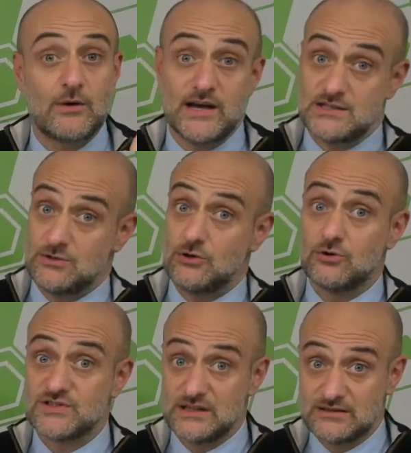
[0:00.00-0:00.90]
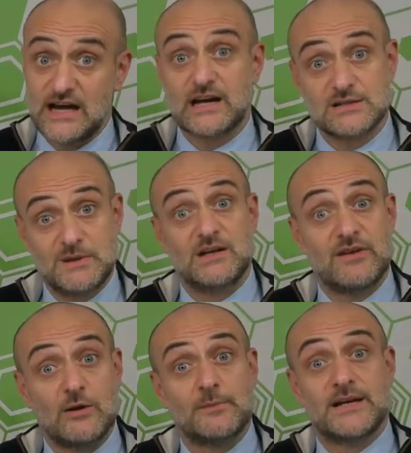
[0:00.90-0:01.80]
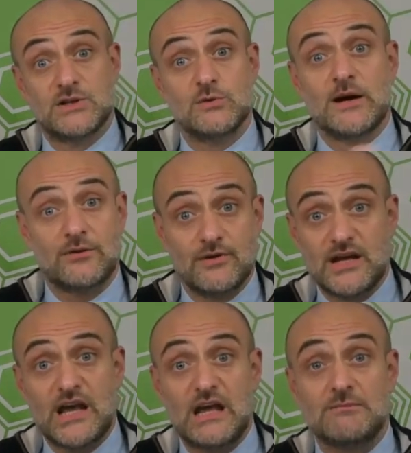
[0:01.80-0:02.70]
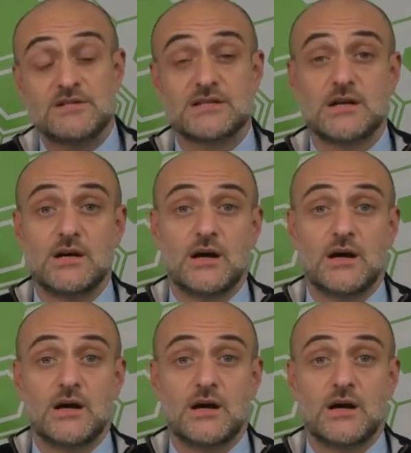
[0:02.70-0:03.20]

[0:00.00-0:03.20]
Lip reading: As you know, Steel Tigers is being developed by 2x3 Games.